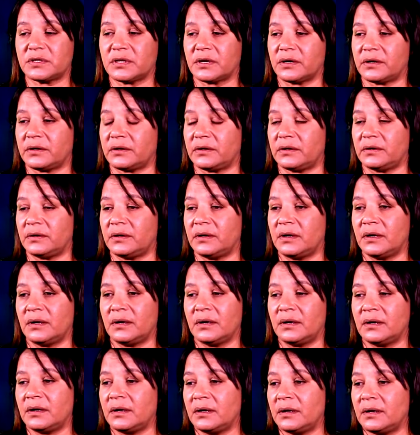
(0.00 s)
So
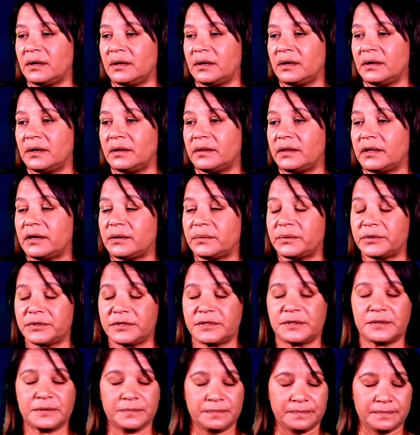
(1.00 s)
there
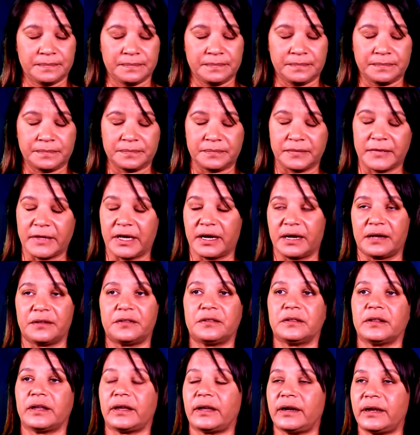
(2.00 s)
was
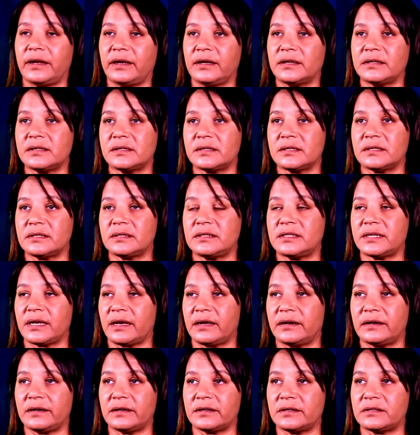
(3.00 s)
athletics,
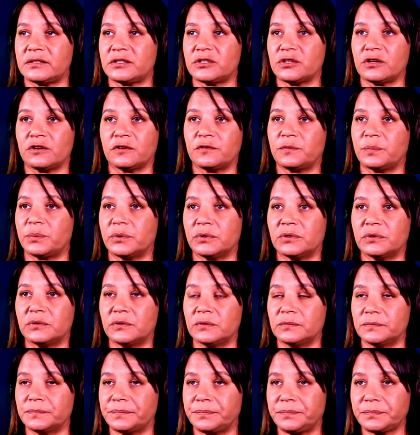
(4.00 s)
tennis,
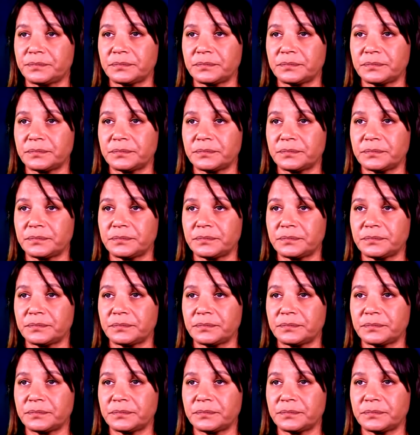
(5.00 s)
softball,